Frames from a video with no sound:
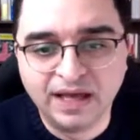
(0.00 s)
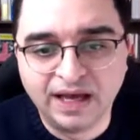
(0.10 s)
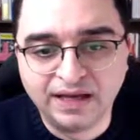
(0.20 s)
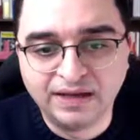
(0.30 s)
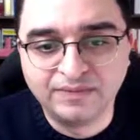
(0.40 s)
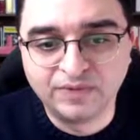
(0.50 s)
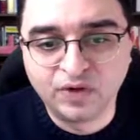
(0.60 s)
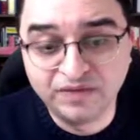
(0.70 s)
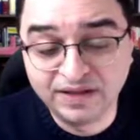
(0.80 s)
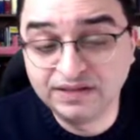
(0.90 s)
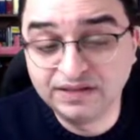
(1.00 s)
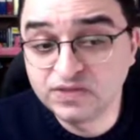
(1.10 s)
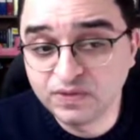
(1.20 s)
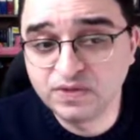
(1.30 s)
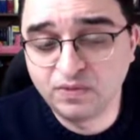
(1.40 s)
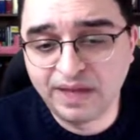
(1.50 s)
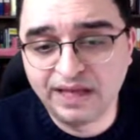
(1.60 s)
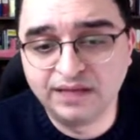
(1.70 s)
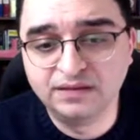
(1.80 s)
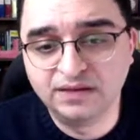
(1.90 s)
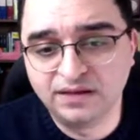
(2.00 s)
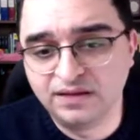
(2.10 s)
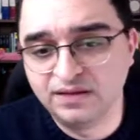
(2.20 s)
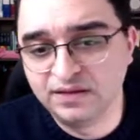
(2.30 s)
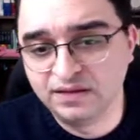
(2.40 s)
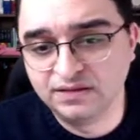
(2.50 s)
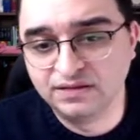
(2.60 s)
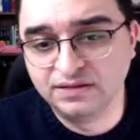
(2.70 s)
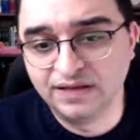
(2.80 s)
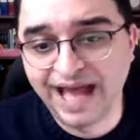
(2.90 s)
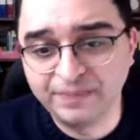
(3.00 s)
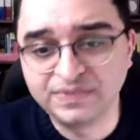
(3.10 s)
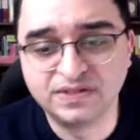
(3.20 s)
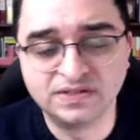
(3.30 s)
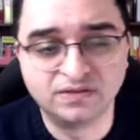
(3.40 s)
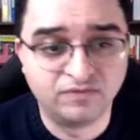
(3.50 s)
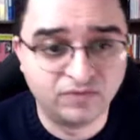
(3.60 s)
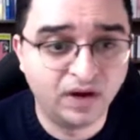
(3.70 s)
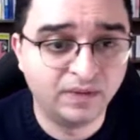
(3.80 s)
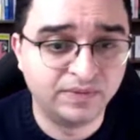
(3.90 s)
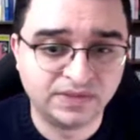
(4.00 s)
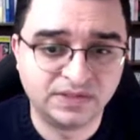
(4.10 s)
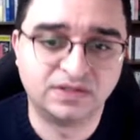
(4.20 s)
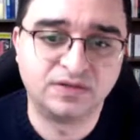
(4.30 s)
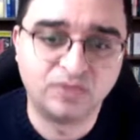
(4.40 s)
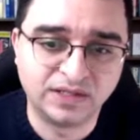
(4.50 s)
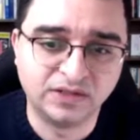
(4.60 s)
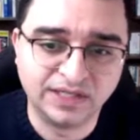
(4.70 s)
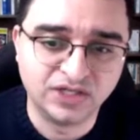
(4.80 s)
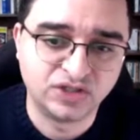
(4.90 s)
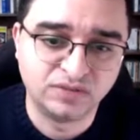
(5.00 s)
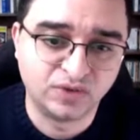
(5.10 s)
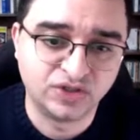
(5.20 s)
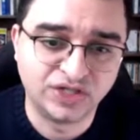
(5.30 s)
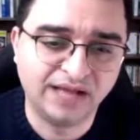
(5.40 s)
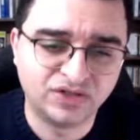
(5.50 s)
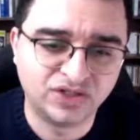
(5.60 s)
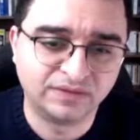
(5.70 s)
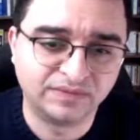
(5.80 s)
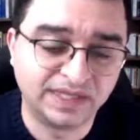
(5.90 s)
Um, COVID 19 has also made uh, the absence of robust regulation more challenging.